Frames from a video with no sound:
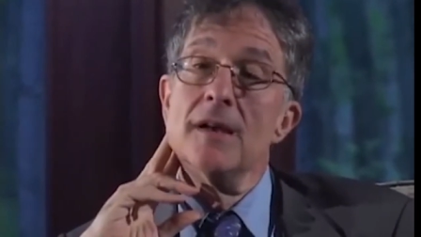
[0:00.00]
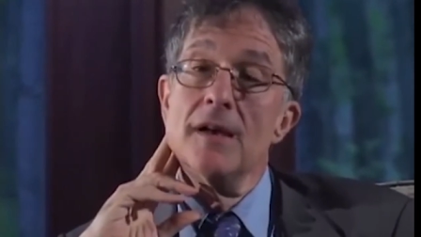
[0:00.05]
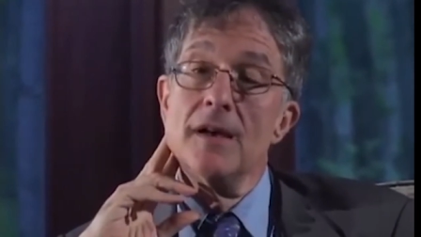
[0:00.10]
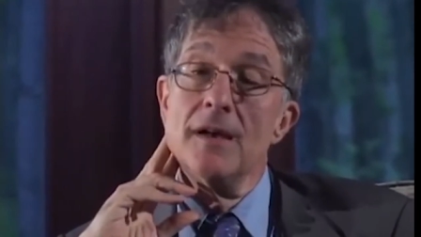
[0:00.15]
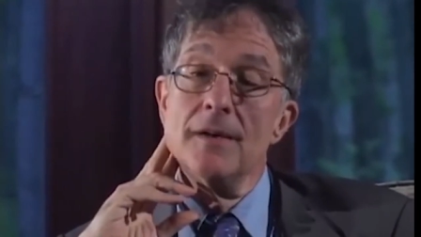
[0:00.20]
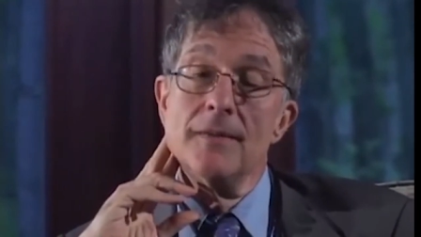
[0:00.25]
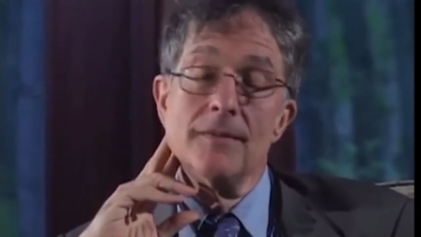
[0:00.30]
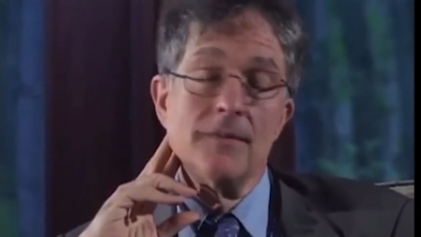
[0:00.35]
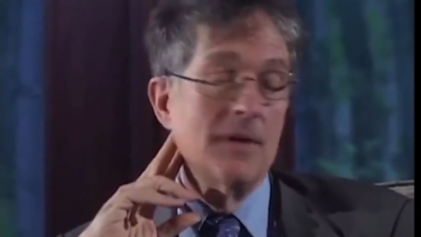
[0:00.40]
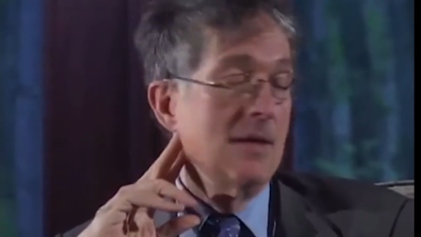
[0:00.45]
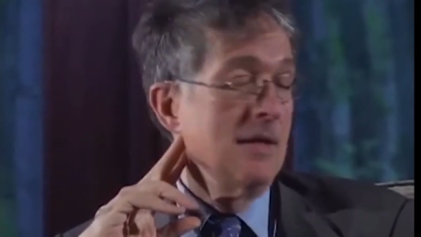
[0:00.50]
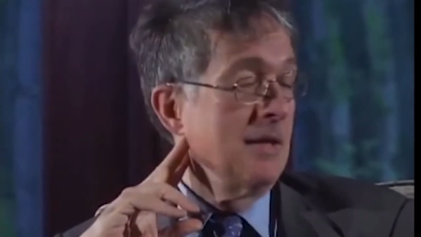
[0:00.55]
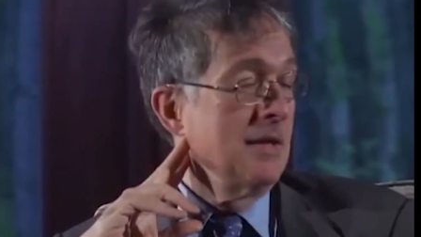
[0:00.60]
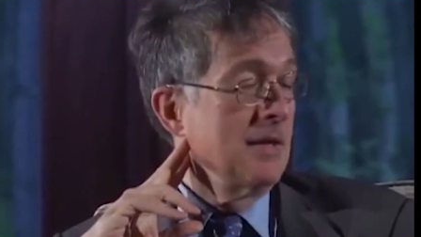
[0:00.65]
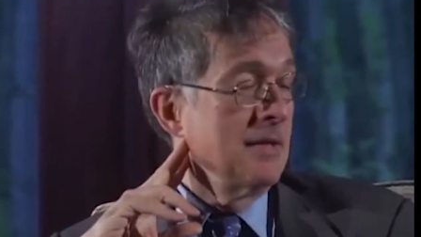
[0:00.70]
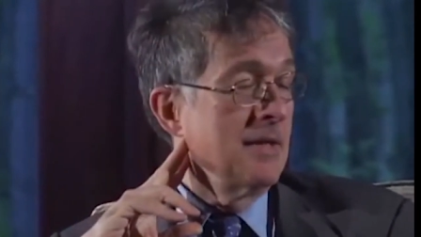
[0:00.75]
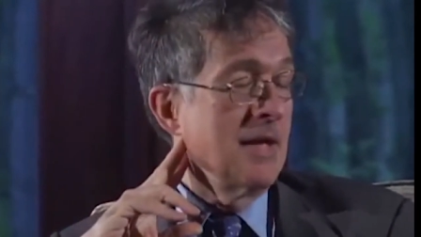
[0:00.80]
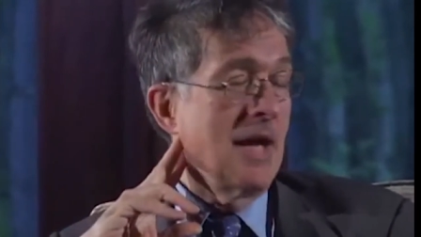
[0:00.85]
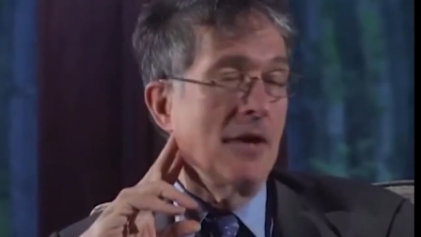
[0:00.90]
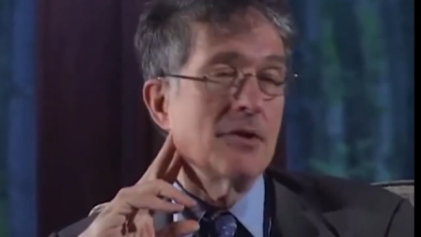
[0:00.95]
Um,
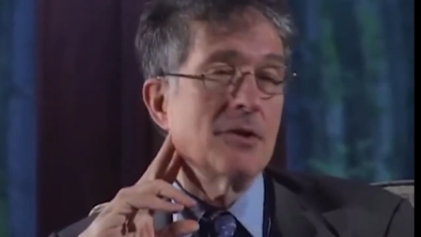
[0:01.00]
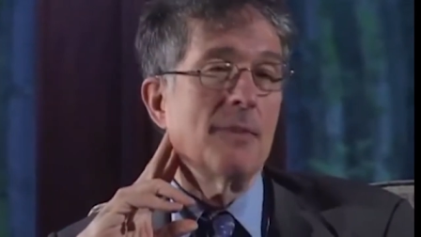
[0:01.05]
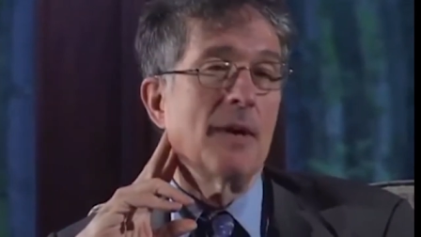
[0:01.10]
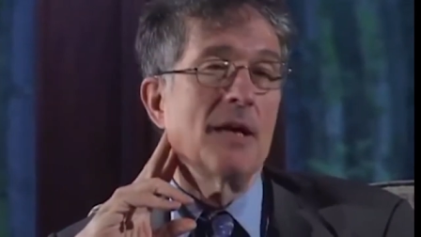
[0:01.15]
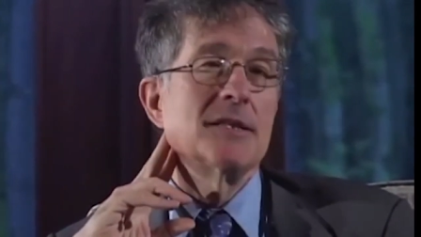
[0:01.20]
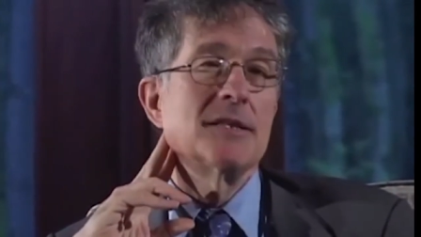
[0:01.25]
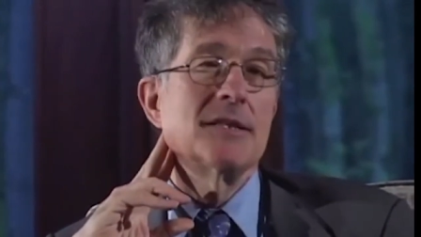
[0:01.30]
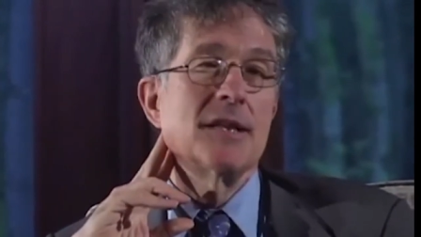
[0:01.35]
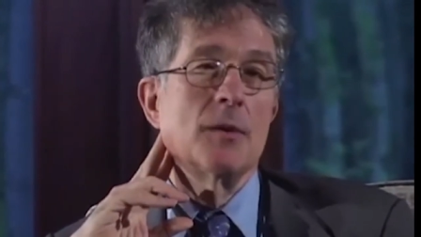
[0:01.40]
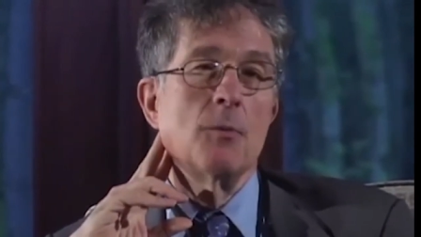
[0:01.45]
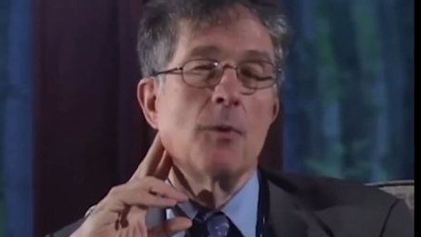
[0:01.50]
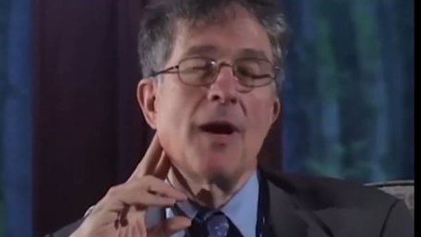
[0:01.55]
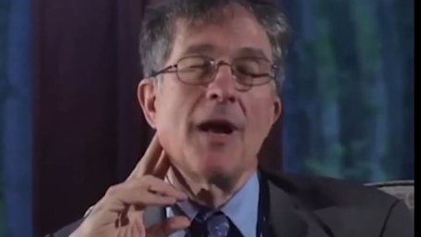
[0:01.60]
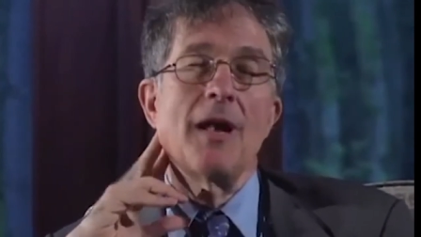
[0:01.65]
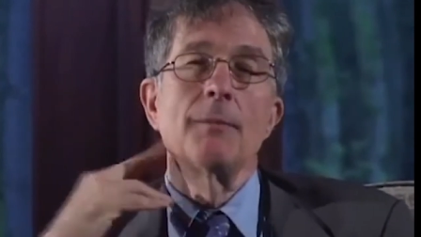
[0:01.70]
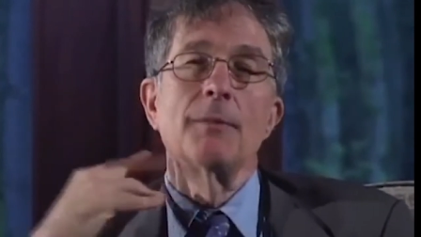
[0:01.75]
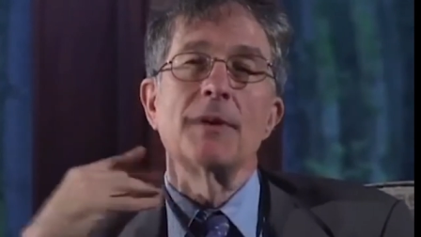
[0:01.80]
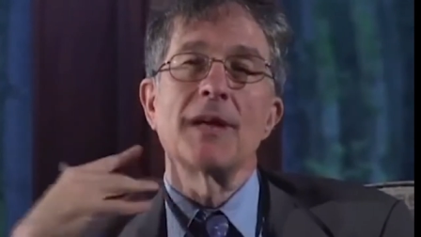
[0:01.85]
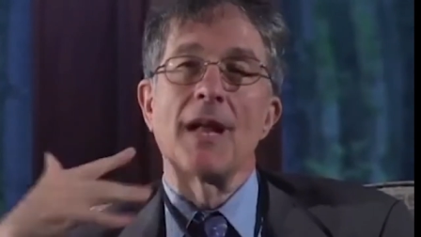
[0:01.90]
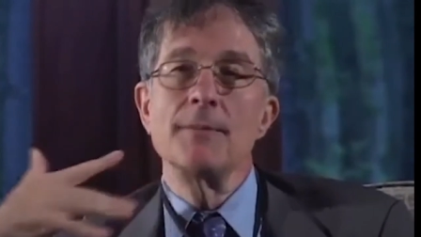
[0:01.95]
now you might say,
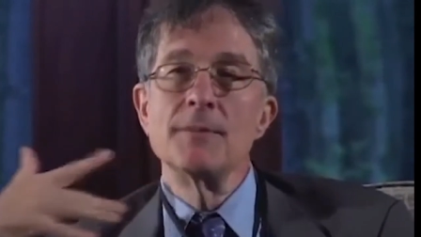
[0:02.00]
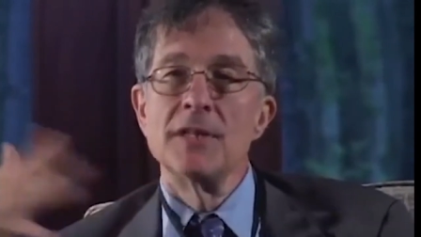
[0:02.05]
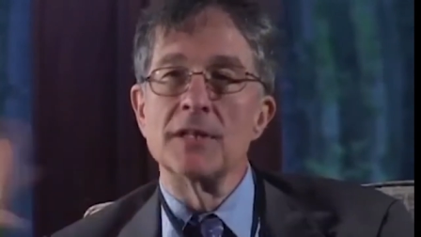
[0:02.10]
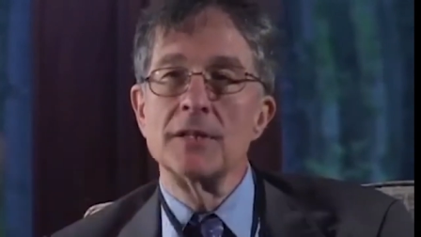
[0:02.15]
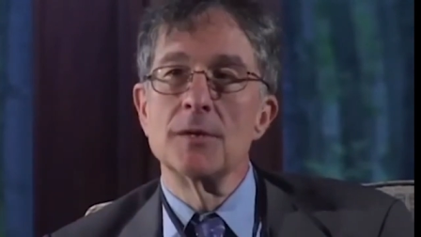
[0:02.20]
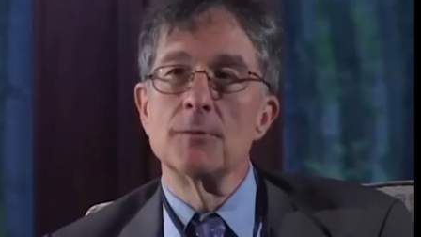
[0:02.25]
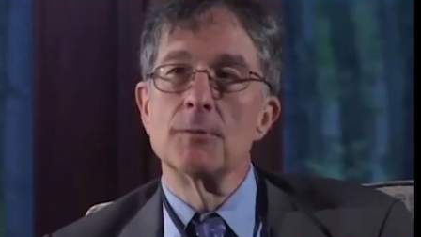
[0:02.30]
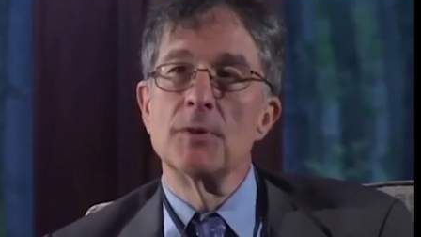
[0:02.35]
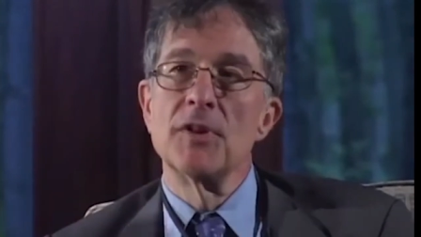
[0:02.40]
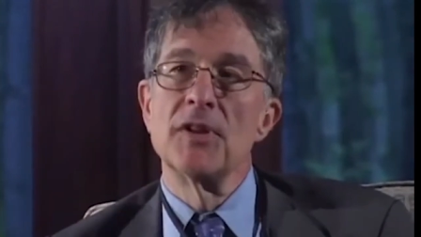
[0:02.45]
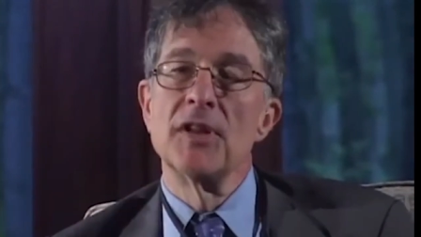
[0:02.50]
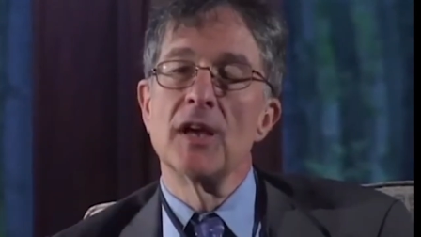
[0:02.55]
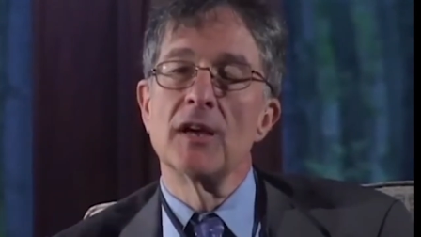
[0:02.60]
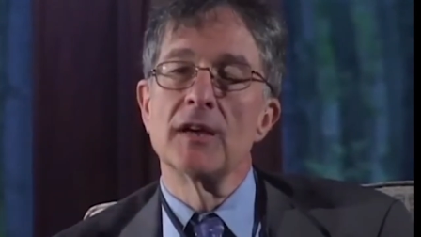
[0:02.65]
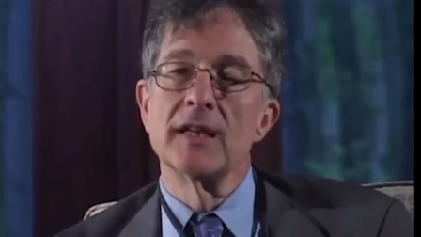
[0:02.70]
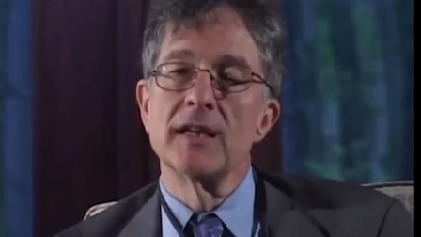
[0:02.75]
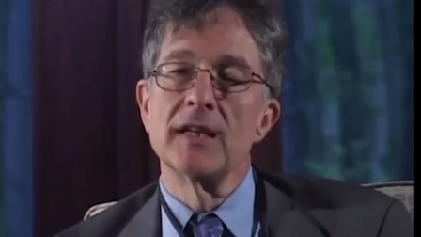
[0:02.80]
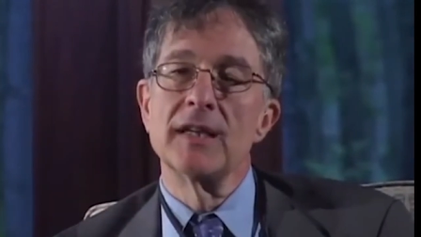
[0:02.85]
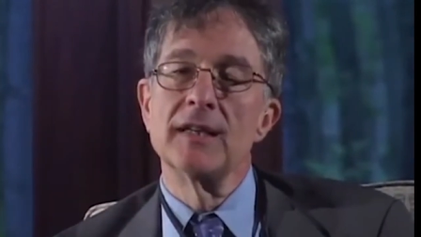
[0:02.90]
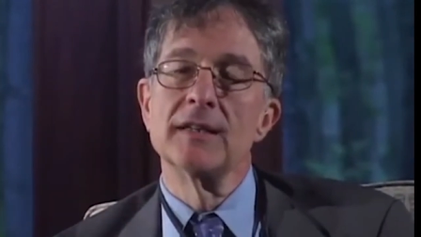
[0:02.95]
well, but I'm dealing with
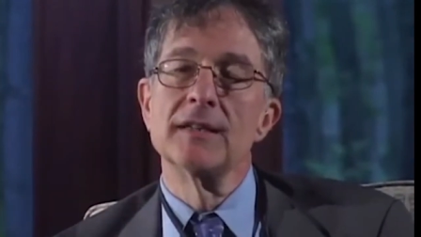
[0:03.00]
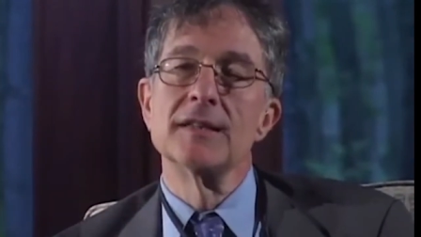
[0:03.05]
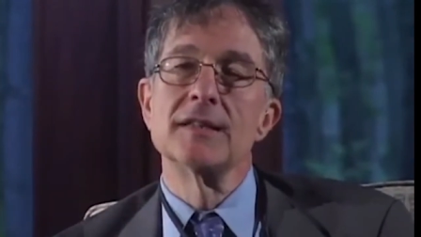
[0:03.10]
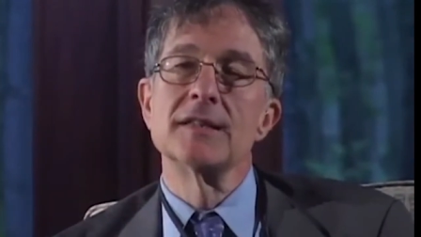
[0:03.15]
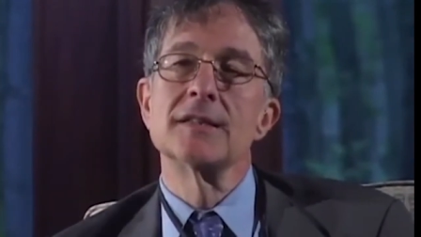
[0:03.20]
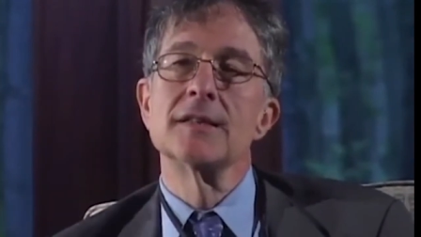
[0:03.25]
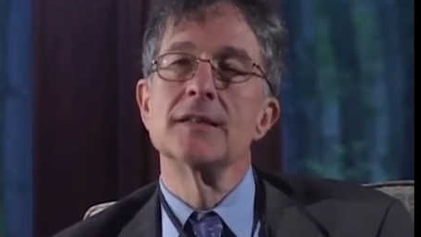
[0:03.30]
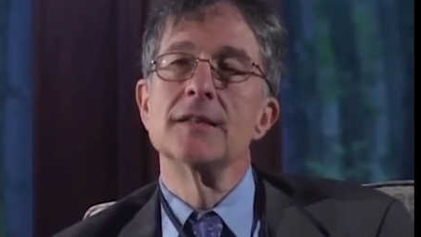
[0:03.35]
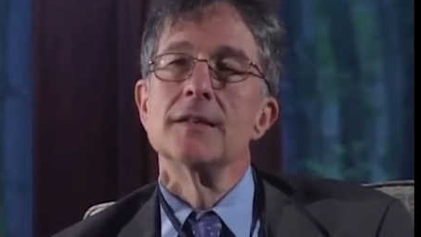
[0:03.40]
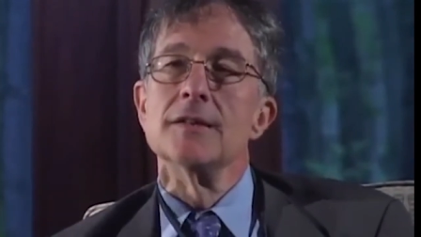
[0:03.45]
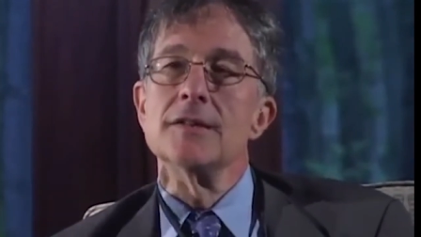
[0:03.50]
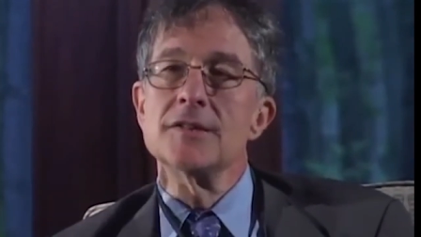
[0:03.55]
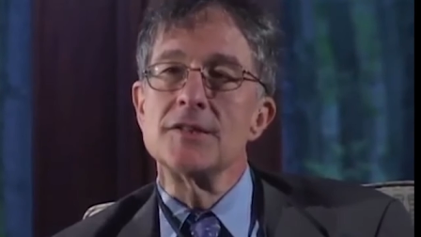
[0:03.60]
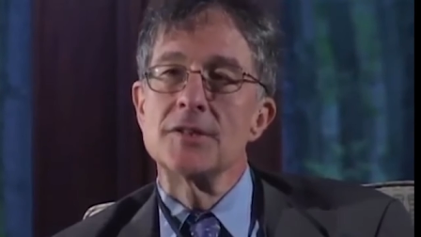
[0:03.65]
young kids,